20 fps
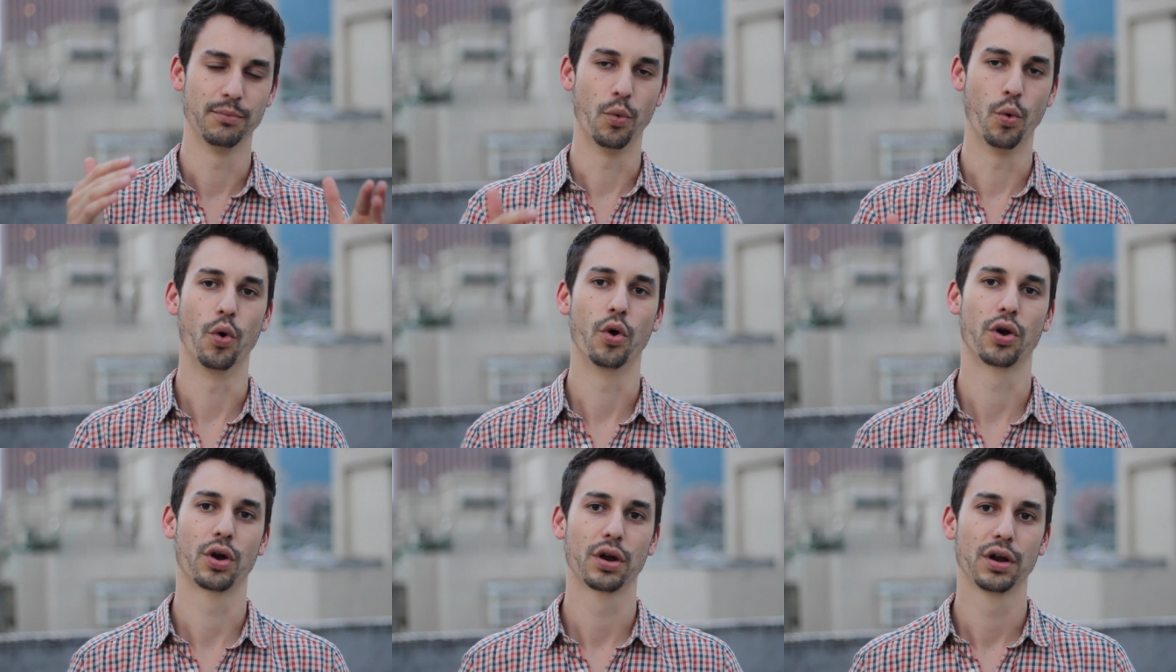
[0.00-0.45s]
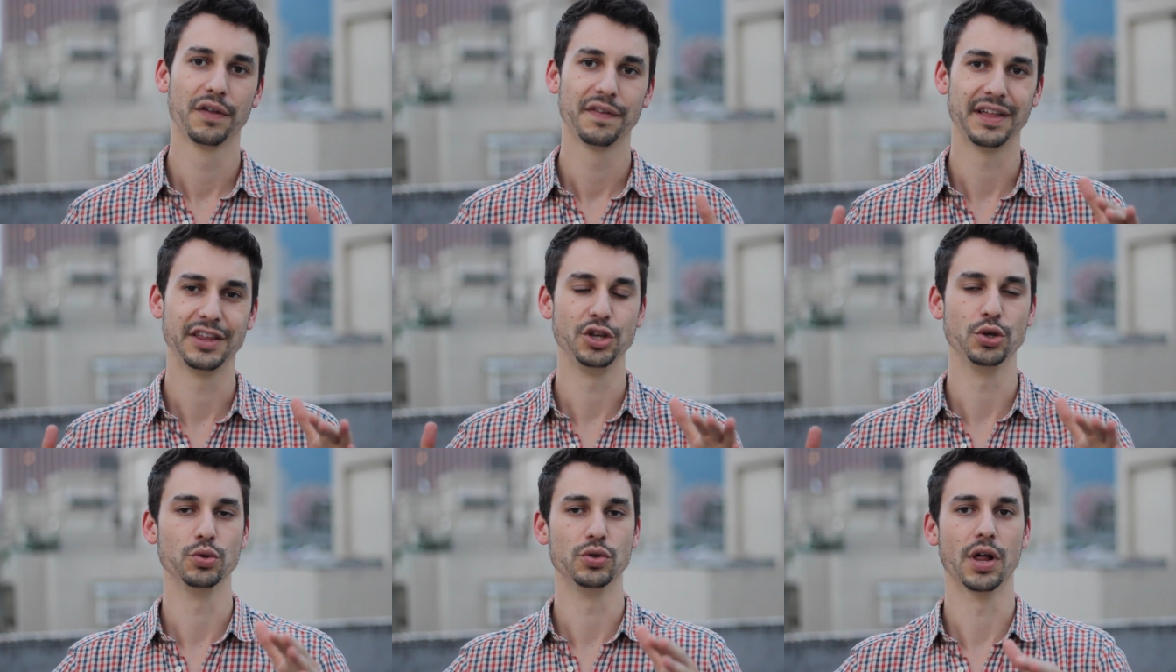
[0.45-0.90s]
more
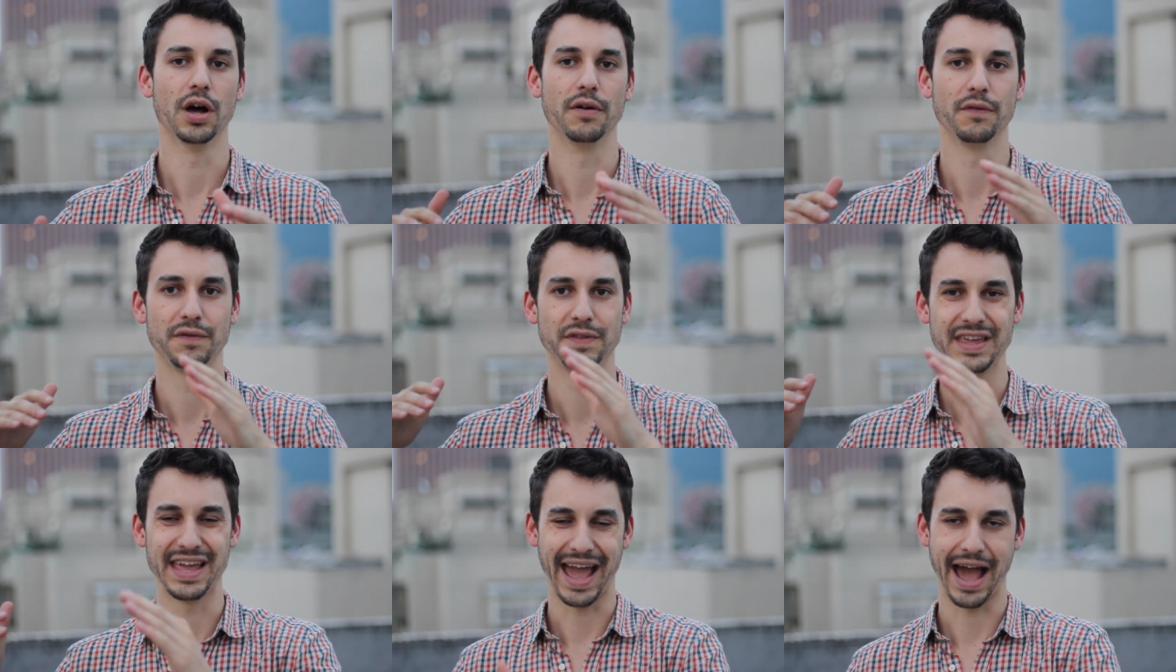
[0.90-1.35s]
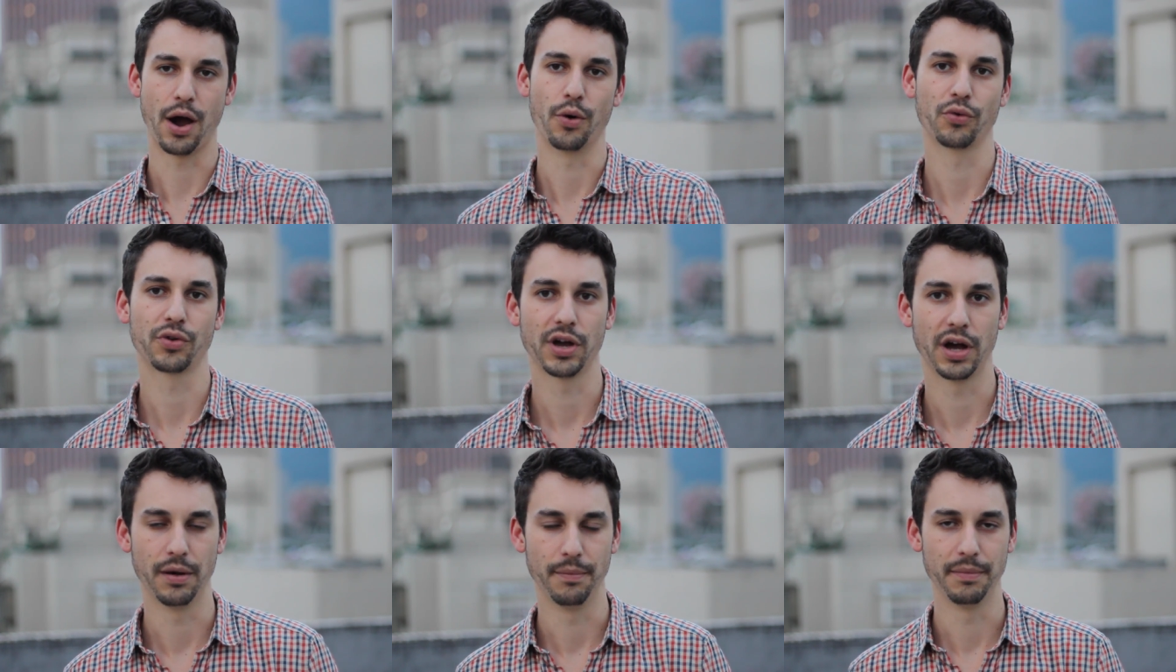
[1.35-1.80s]
than you love the
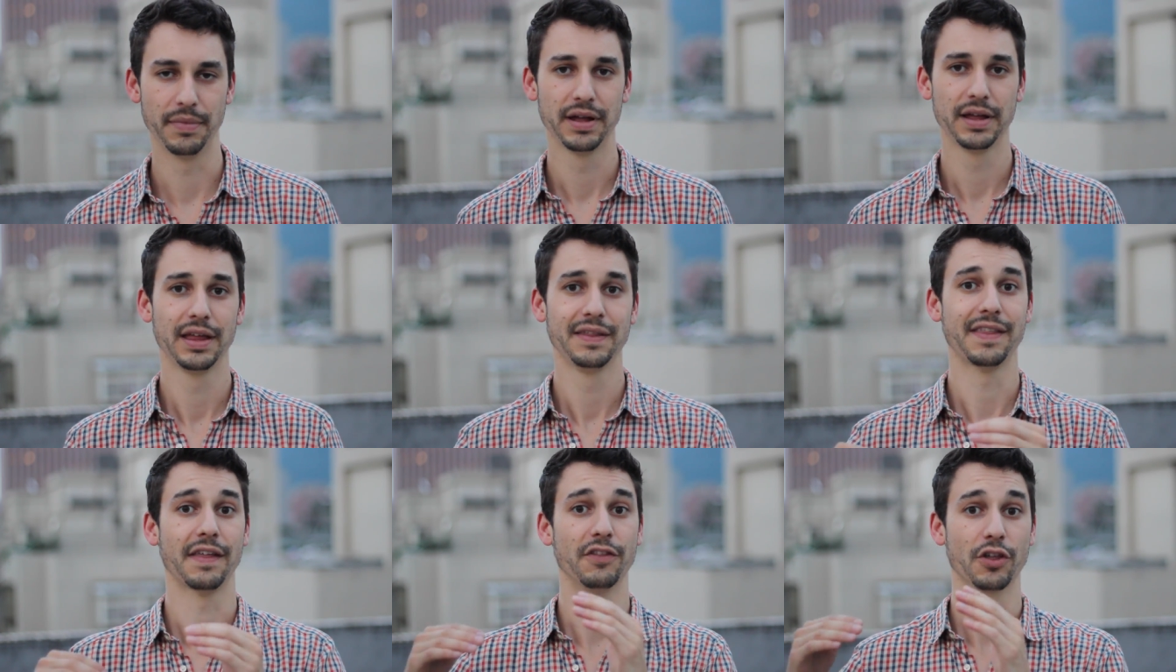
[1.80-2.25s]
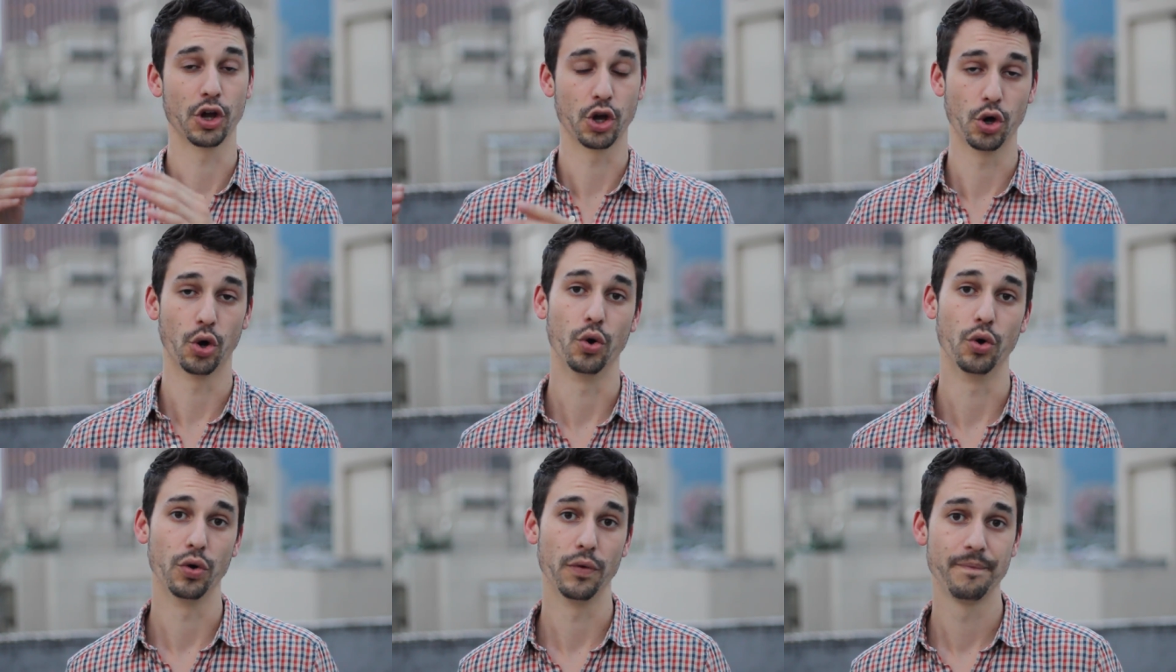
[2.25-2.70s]
outcome than the
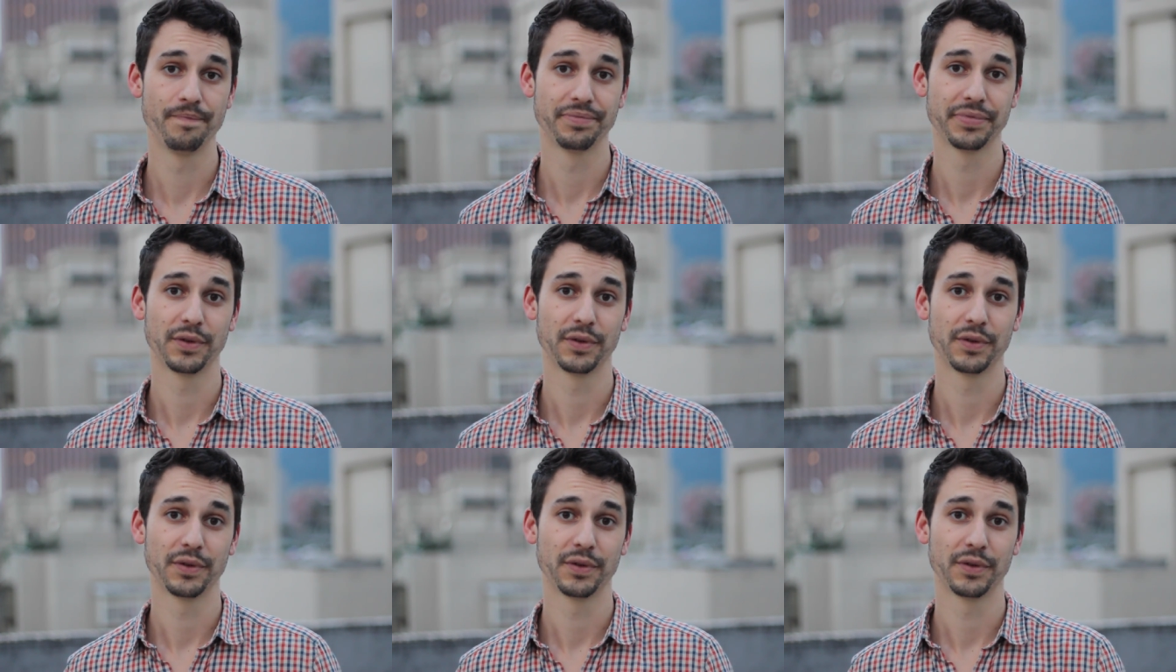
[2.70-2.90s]
goal.